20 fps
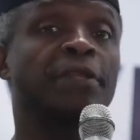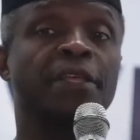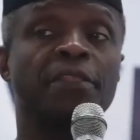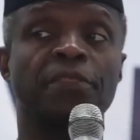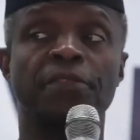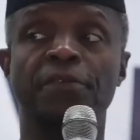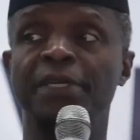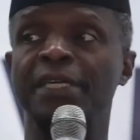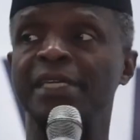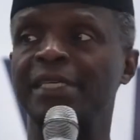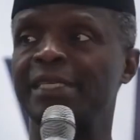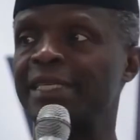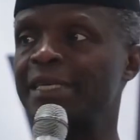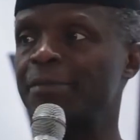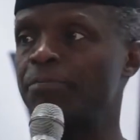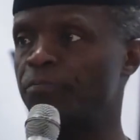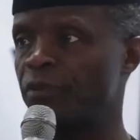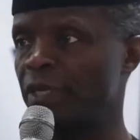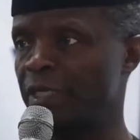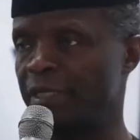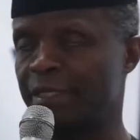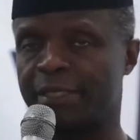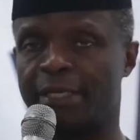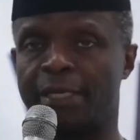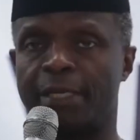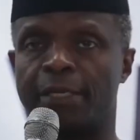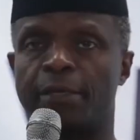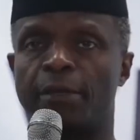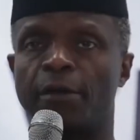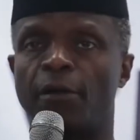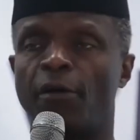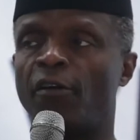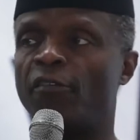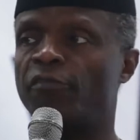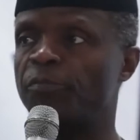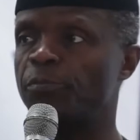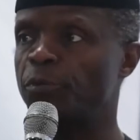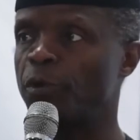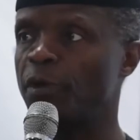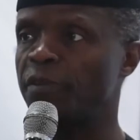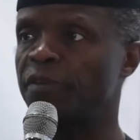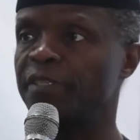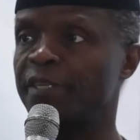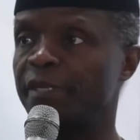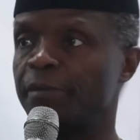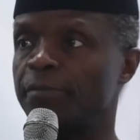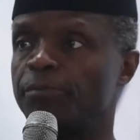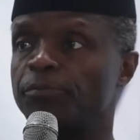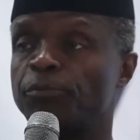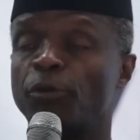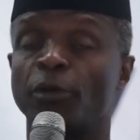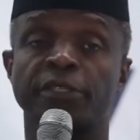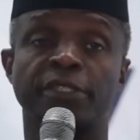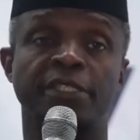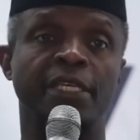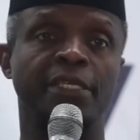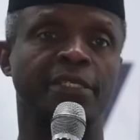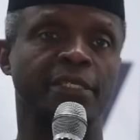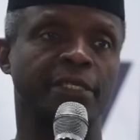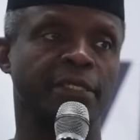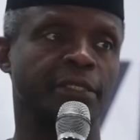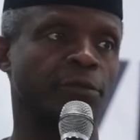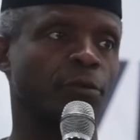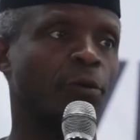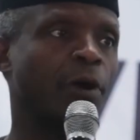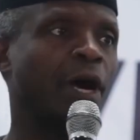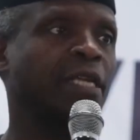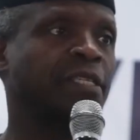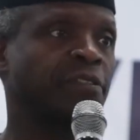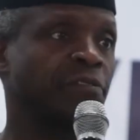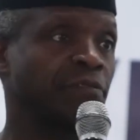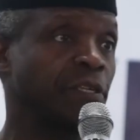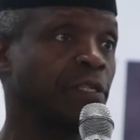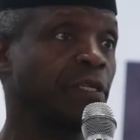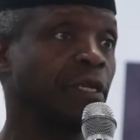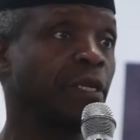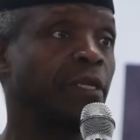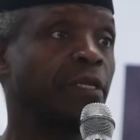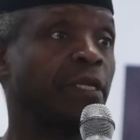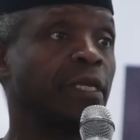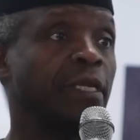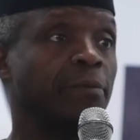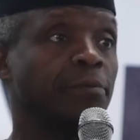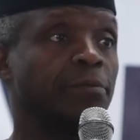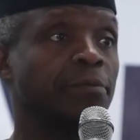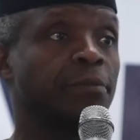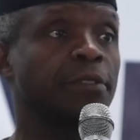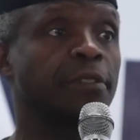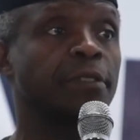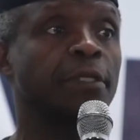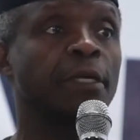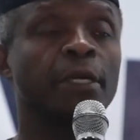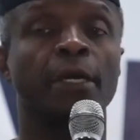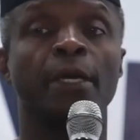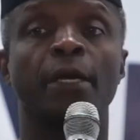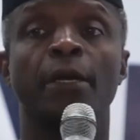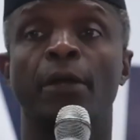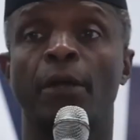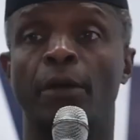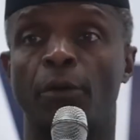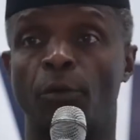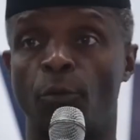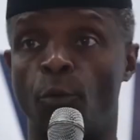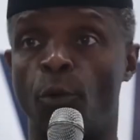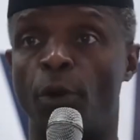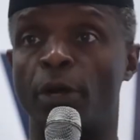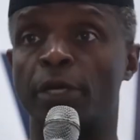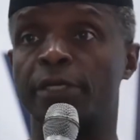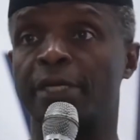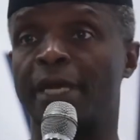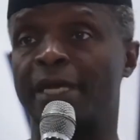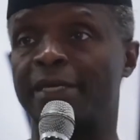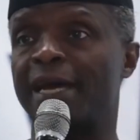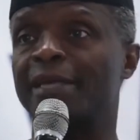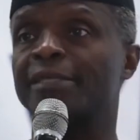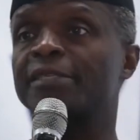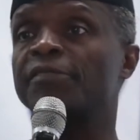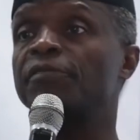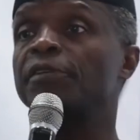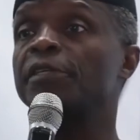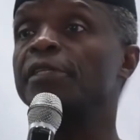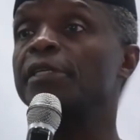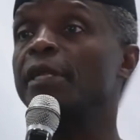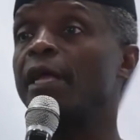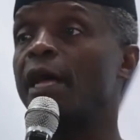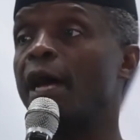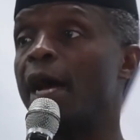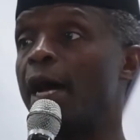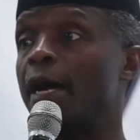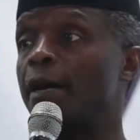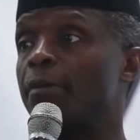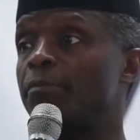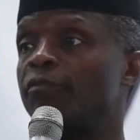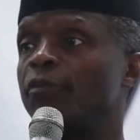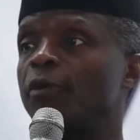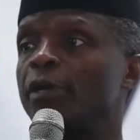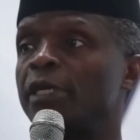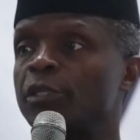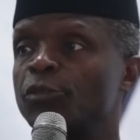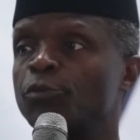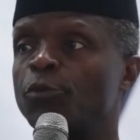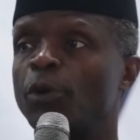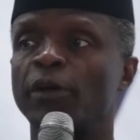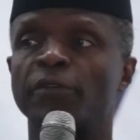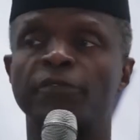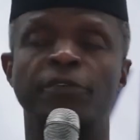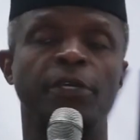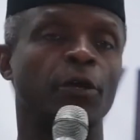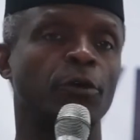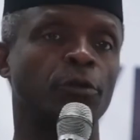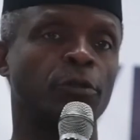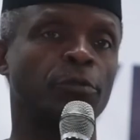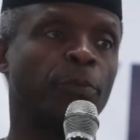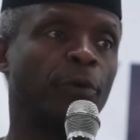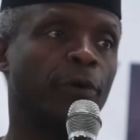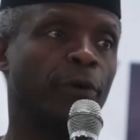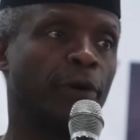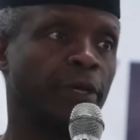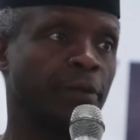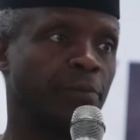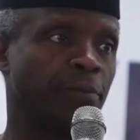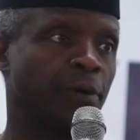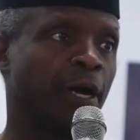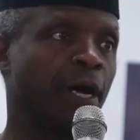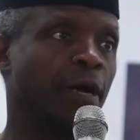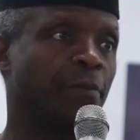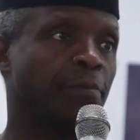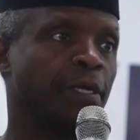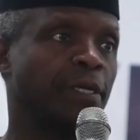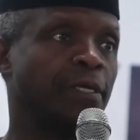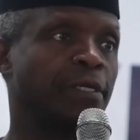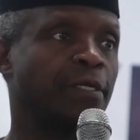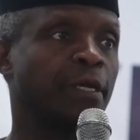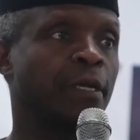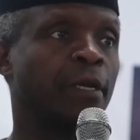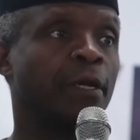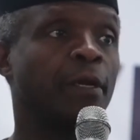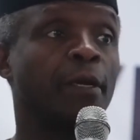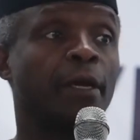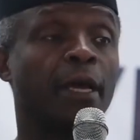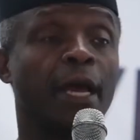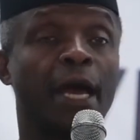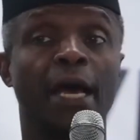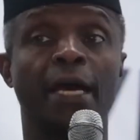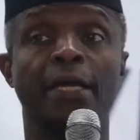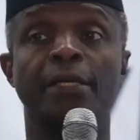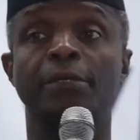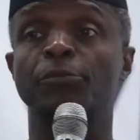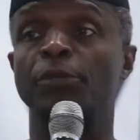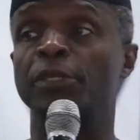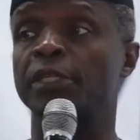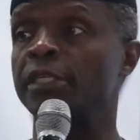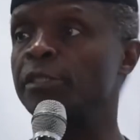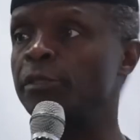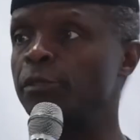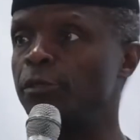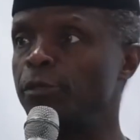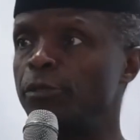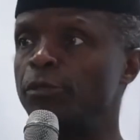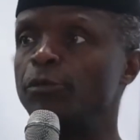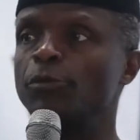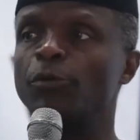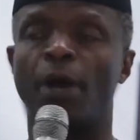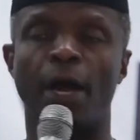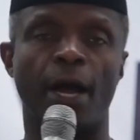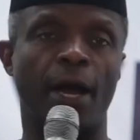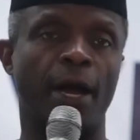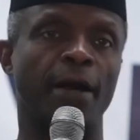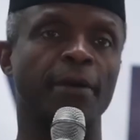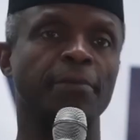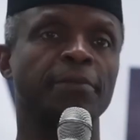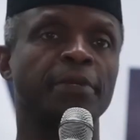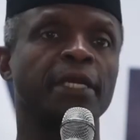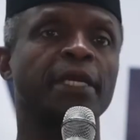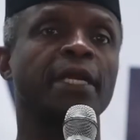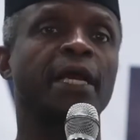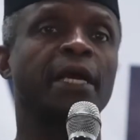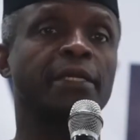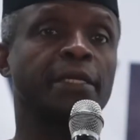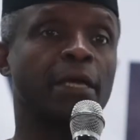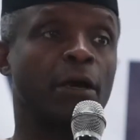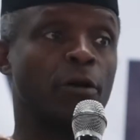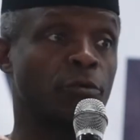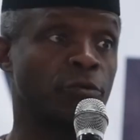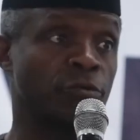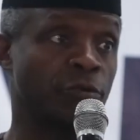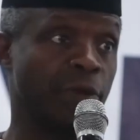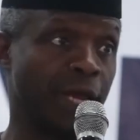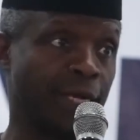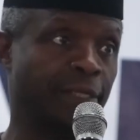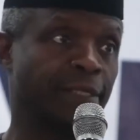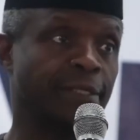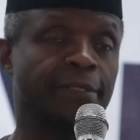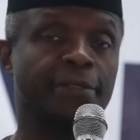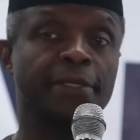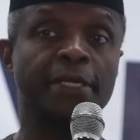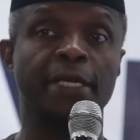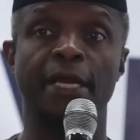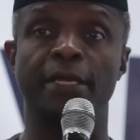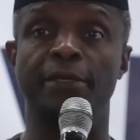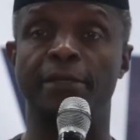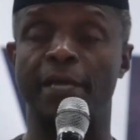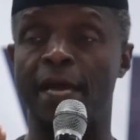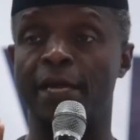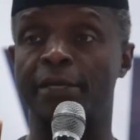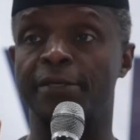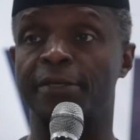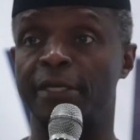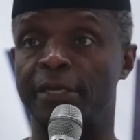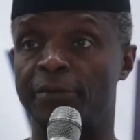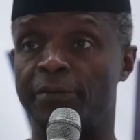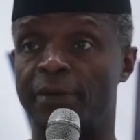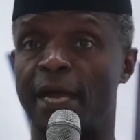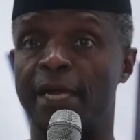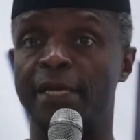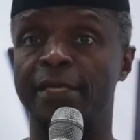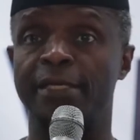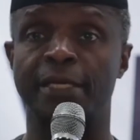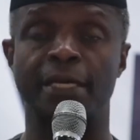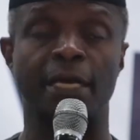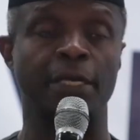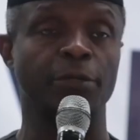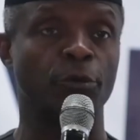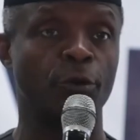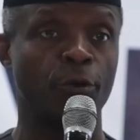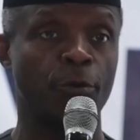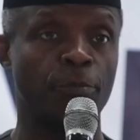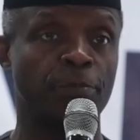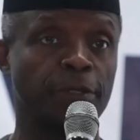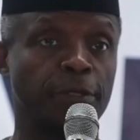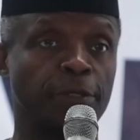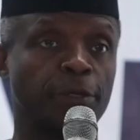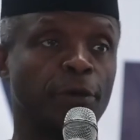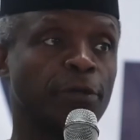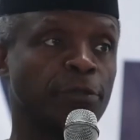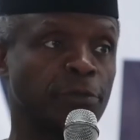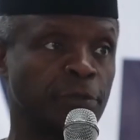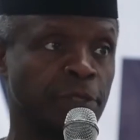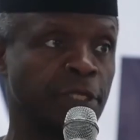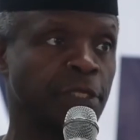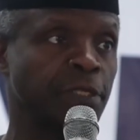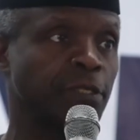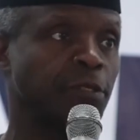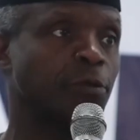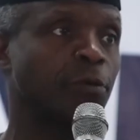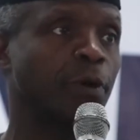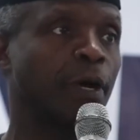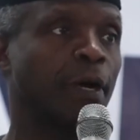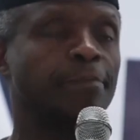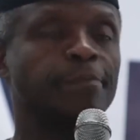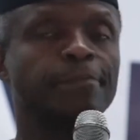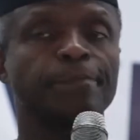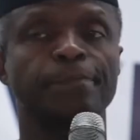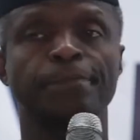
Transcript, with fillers: the 3D printing of prostheses or artificial limbs won an artificial arm for a 12-year-old boy, Mohammed. And with his new arm, he can now write. He can actually write, he can open doors with his new arm.